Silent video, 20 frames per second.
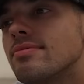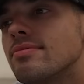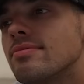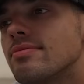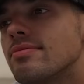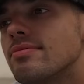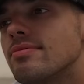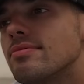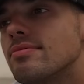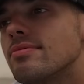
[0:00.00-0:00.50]

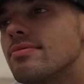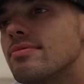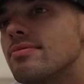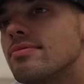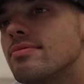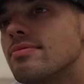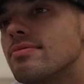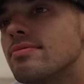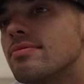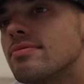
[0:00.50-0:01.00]

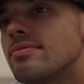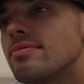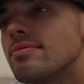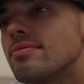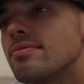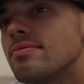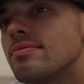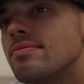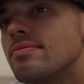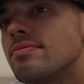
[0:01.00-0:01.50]

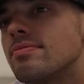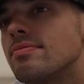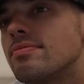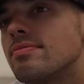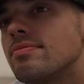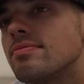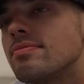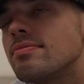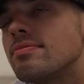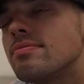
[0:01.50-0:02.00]

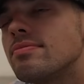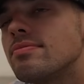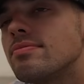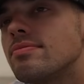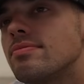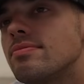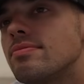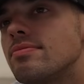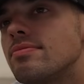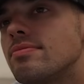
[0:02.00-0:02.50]

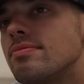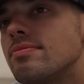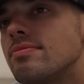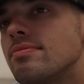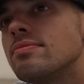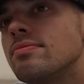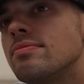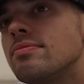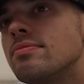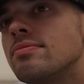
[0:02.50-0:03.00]

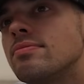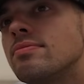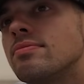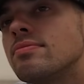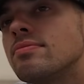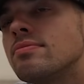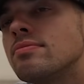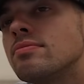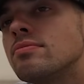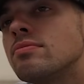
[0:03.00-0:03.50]

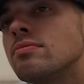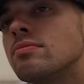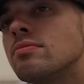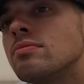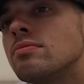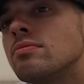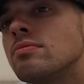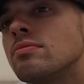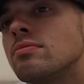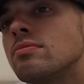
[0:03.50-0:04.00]

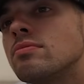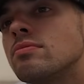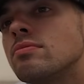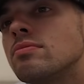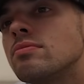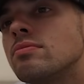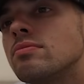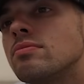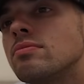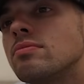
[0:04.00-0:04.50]

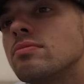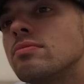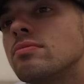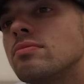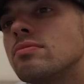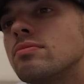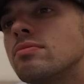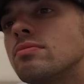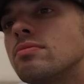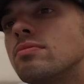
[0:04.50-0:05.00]

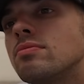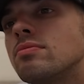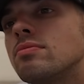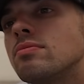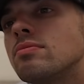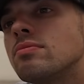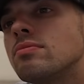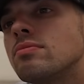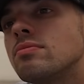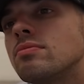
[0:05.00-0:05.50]

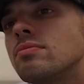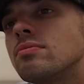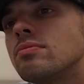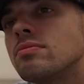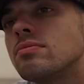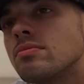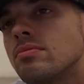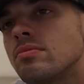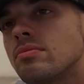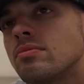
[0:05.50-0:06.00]

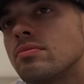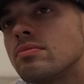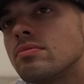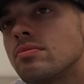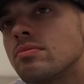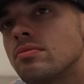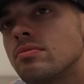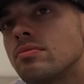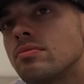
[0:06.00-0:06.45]
The person shown says nothing.